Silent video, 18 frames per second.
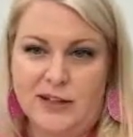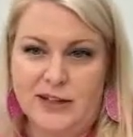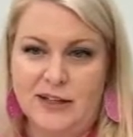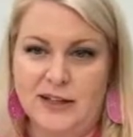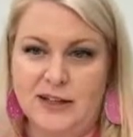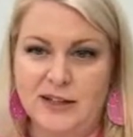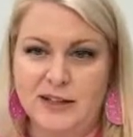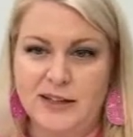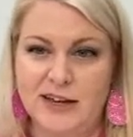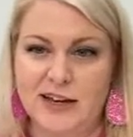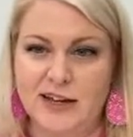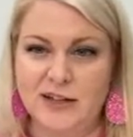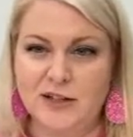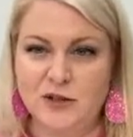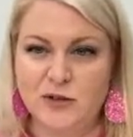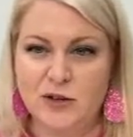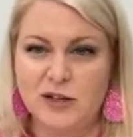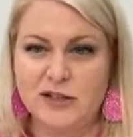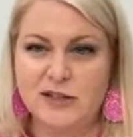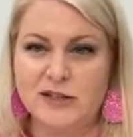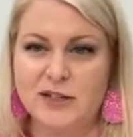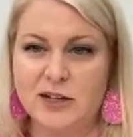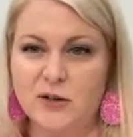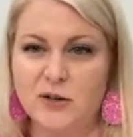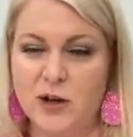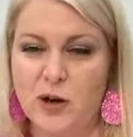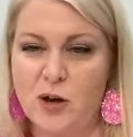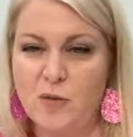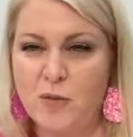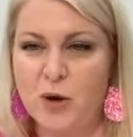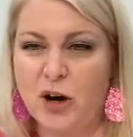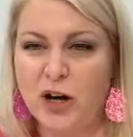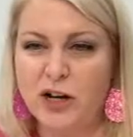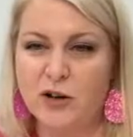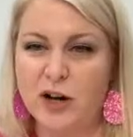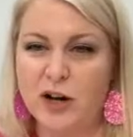Yes, you guys decorate. Oh,
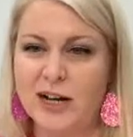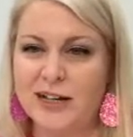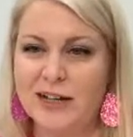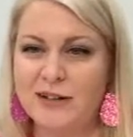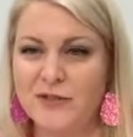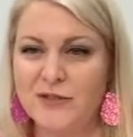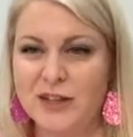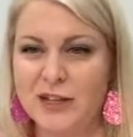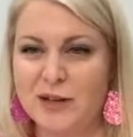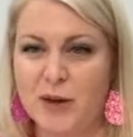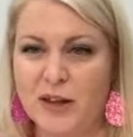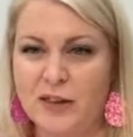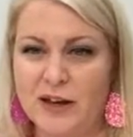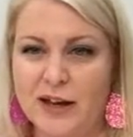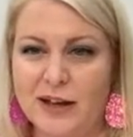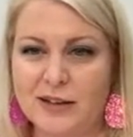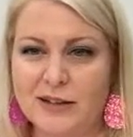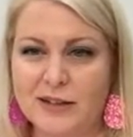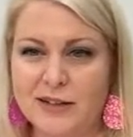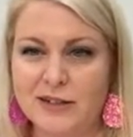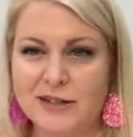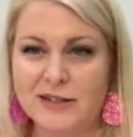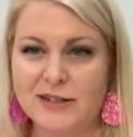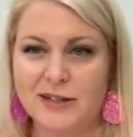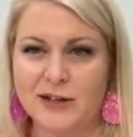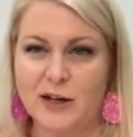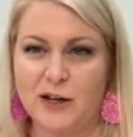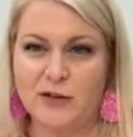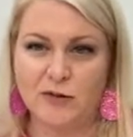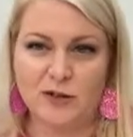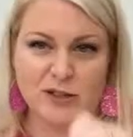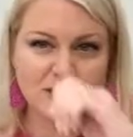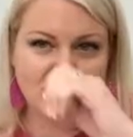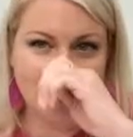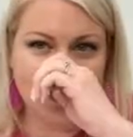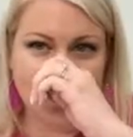Mardi Gras. I didn't even think about that. Linda said every
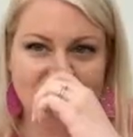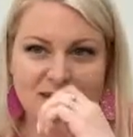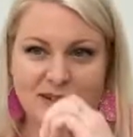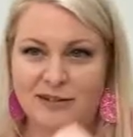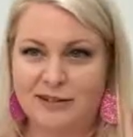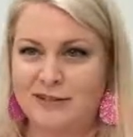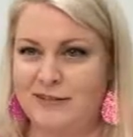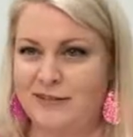season.